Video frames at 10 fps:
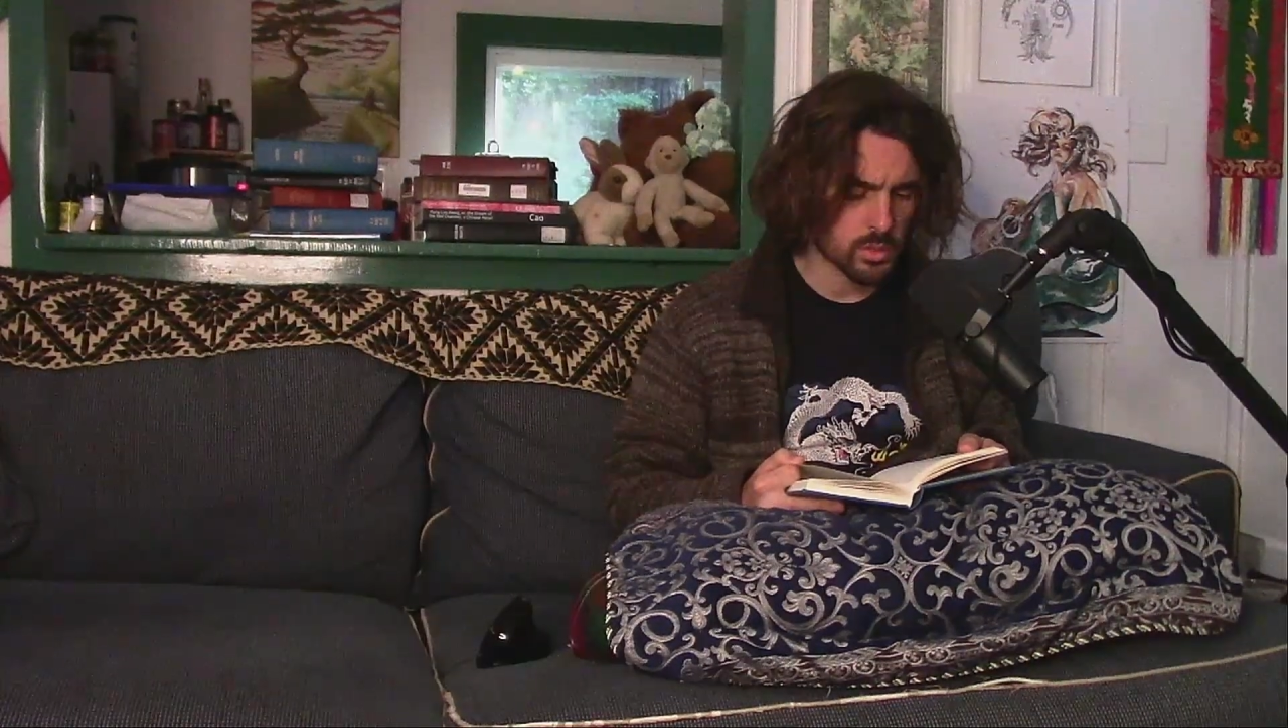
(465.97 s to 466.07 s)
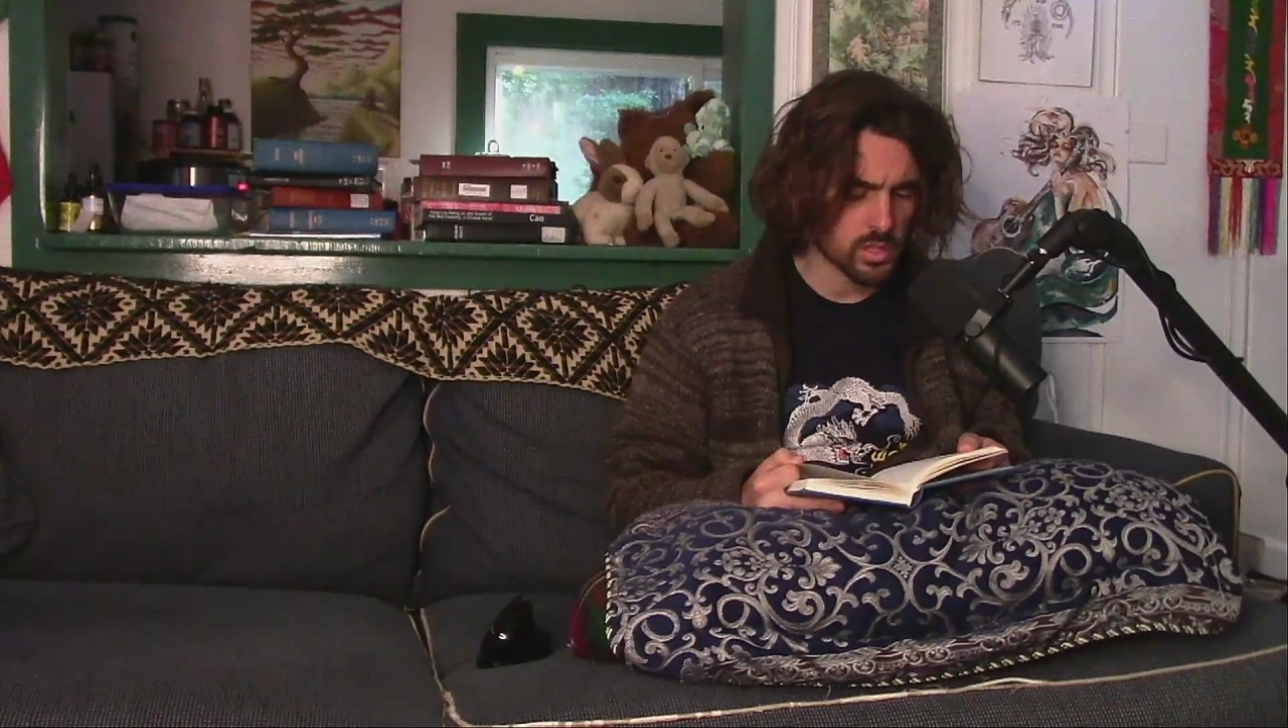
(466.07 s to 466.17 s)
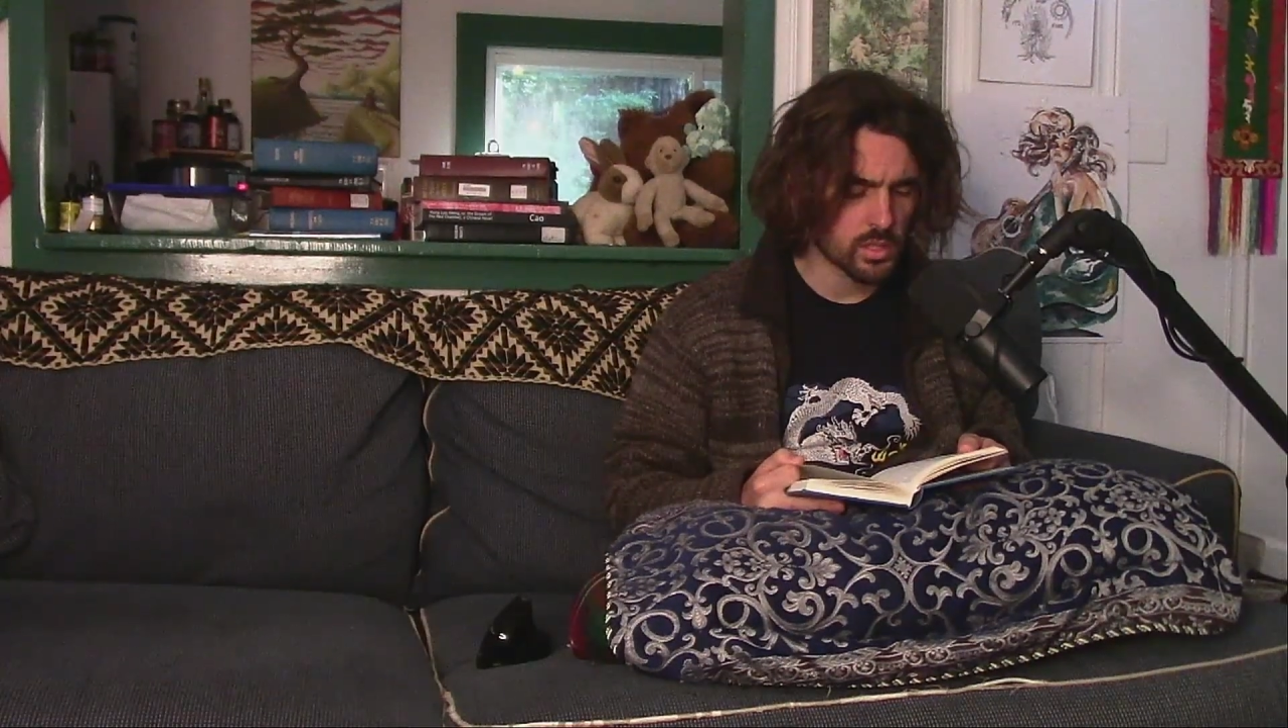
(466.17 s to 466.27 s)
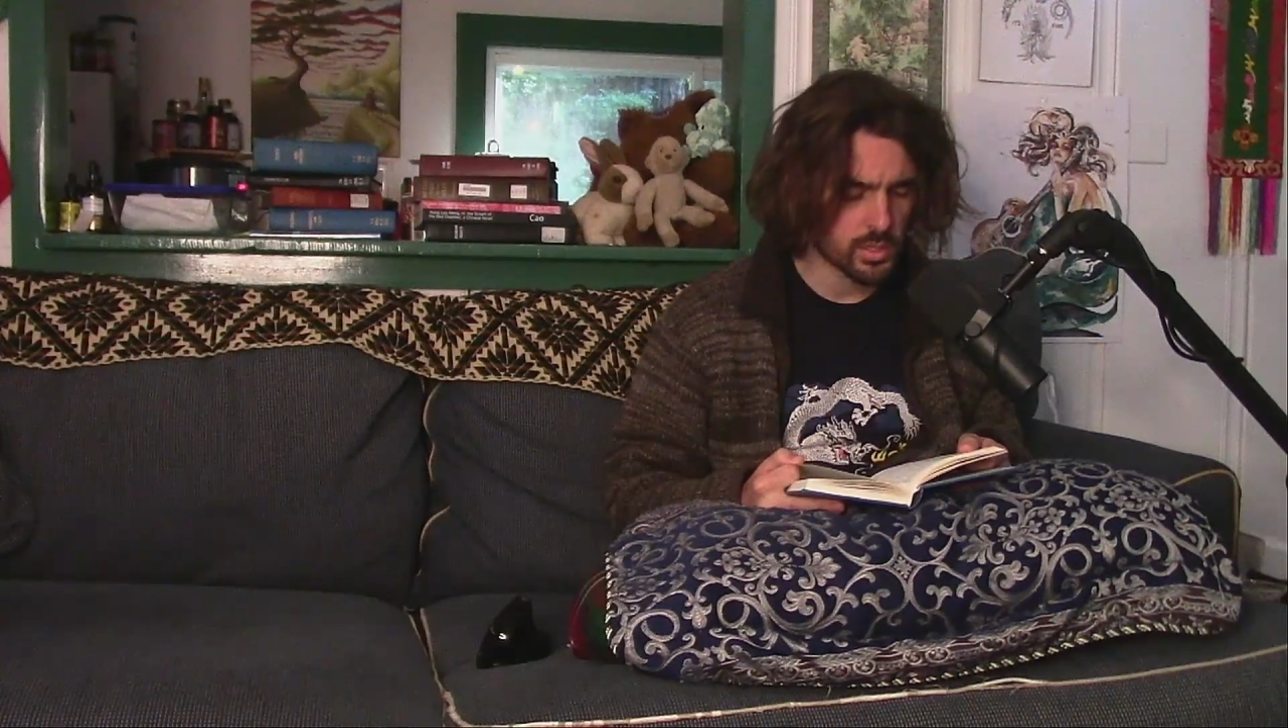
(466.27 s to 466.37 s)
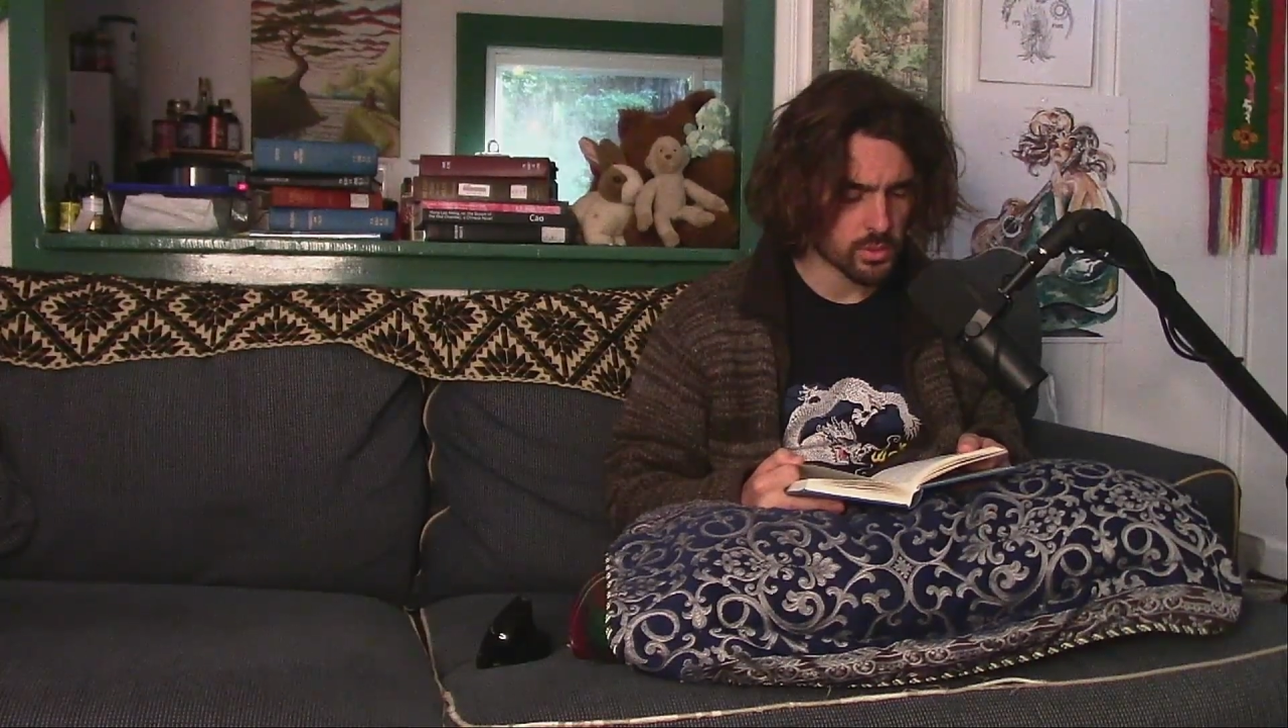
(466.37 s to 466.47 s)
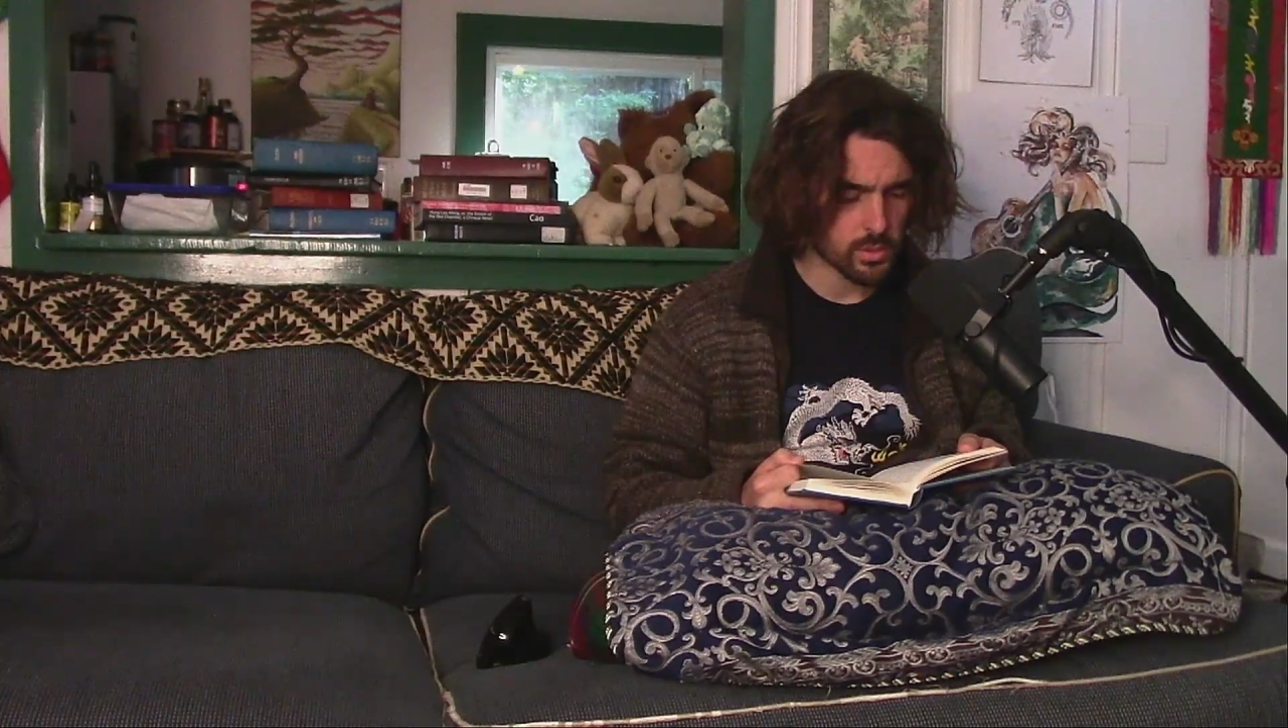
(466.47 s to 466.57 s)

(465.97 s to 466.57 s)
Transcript: a little